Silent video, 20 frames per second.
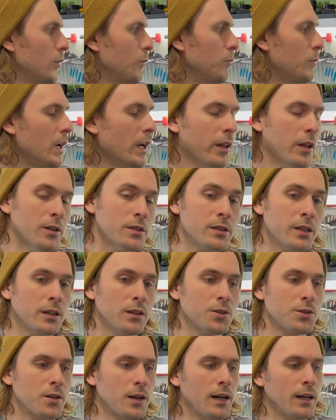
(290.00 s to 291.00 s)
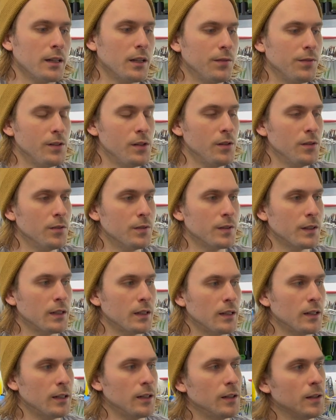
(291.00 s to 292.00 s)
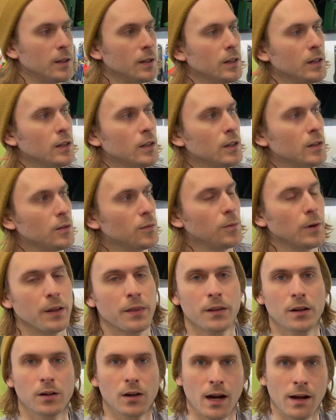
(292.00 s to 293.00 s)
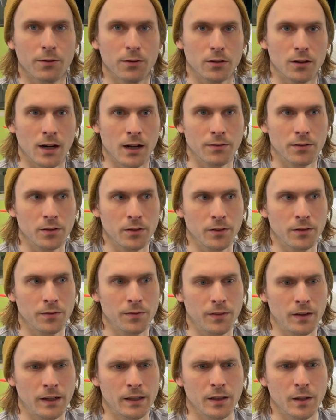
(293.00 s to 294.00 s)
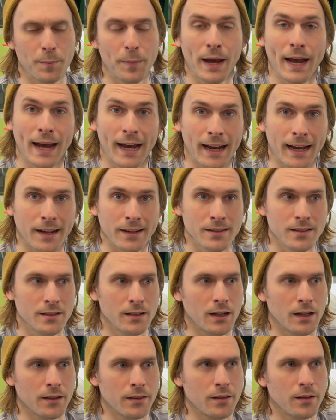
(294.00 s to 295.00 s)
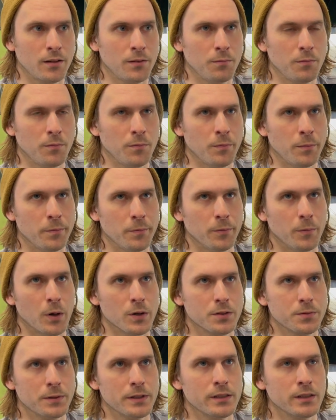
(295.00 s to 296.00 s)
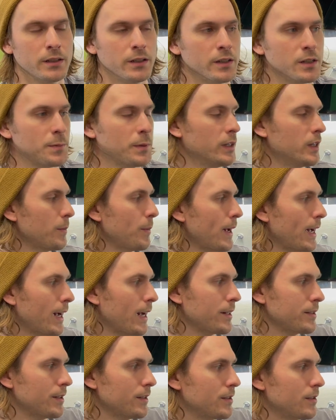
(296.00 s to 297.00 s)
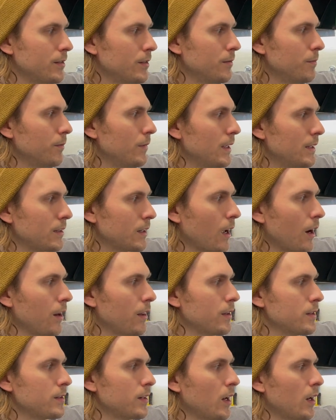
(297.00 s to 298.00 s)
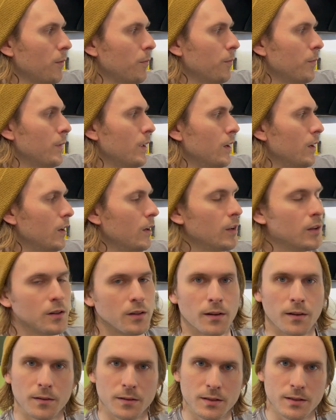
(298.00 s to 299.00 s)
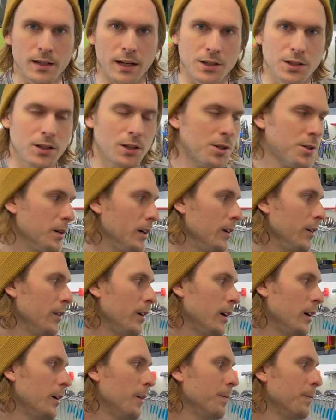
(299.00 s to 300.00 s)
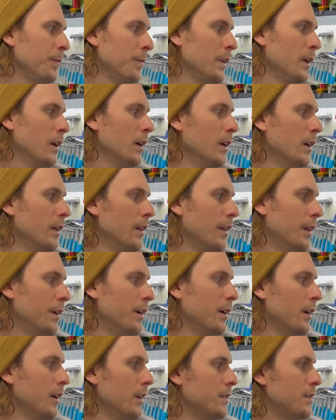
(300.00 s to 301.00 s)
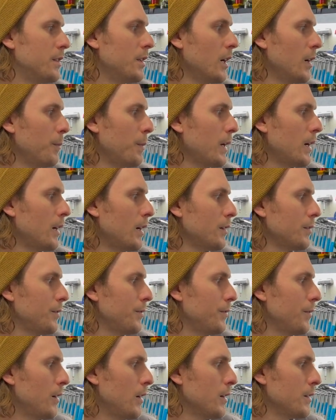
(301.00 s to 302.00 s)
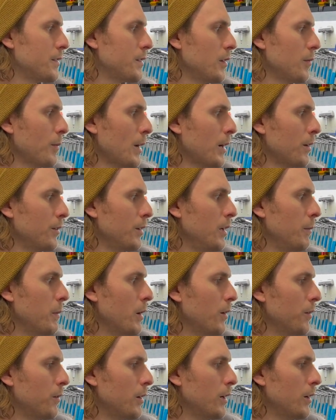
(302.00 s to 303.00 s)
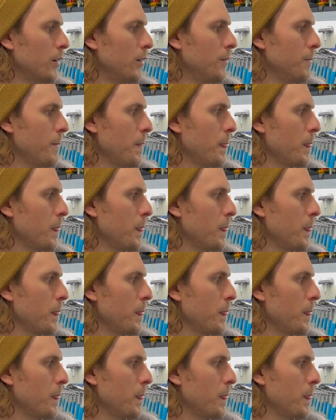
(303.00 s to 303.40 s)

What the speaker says: mellow single track. If you've ridden the gravel in the past, not the most recent years, but in the past, it's kind of the same section of trail there. Then you're gonna dump off onto Mount Nebo Road,